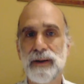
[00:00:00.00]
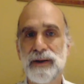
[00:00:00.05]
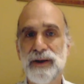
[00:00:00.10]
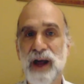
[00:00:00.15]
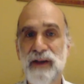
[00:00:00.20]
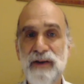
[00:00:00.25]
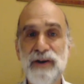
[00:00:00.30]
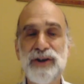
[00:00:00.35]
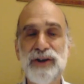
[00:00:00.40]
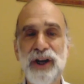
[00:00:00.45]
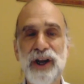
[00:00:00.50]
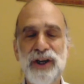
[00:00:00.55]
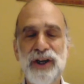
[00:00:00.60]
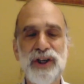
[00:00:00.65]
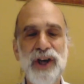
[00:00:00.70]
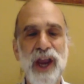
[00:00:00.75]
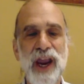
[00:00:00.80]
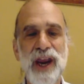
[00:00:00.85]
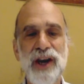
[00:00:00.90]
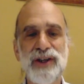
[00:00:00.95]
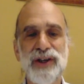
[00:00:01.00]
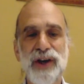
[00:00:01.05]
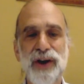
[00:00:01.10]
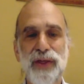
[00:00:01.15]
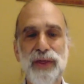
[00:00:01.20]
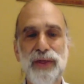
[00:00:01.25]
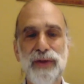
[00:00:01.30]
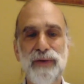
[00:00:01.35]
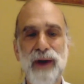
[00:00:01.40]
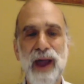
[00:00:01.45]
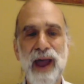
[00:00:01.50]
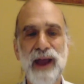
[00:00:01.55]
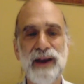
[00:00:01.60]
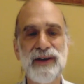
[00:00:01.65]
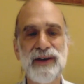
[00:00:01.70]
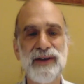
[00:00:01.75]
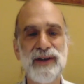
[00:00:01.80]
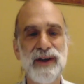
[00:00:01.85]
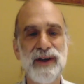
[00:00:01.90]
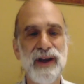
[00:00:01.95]
Kind of interesting, a change in
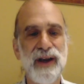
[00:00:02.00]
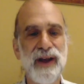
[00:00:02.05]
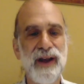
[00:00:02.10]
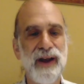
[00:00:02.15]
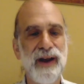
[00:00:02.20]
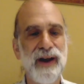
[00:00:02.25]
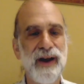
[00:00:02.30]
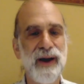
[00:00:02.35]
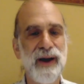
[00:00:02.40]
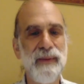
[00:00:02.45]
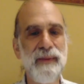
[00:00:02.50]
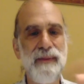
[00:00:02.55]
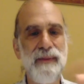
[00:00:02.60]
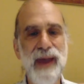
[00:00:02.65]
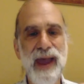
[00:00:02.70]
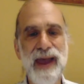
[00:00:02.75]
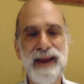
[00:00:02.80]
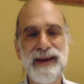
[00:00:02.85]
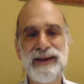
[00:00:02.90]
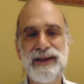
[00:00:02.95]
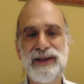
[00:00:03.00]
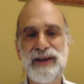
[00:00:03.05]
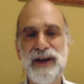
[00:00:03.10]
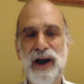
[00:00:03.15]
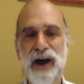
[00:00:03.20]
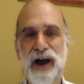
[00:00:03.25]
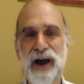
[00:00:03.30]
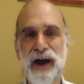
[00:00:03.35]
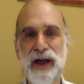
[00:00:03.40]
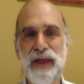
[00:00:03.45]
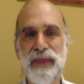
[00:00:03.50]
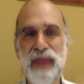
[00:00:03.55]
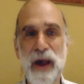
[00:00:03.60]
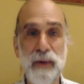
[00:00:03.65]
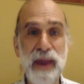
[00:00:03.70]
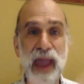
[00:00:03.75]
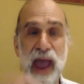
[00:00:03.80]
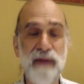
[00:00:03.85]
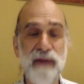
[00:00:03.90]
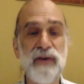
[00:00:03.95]
threat meant uh, that
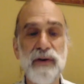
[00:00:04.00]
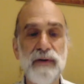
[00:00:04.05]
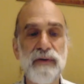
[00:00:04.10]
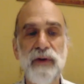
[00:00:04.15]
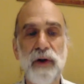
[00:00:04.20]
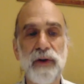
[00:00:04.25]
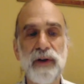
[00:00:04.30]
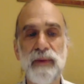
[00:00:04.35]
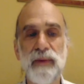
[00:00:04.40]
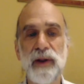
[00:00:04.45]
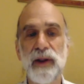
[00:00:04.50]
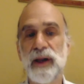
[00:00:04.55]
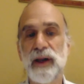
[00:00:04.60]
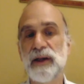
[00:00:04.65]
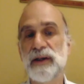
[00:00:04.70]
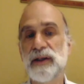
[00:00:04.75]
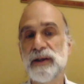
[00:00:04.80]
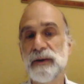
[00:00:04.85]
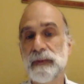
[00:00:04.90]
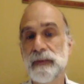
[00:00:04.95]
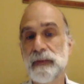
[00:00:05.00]
we have new vulnerabilities.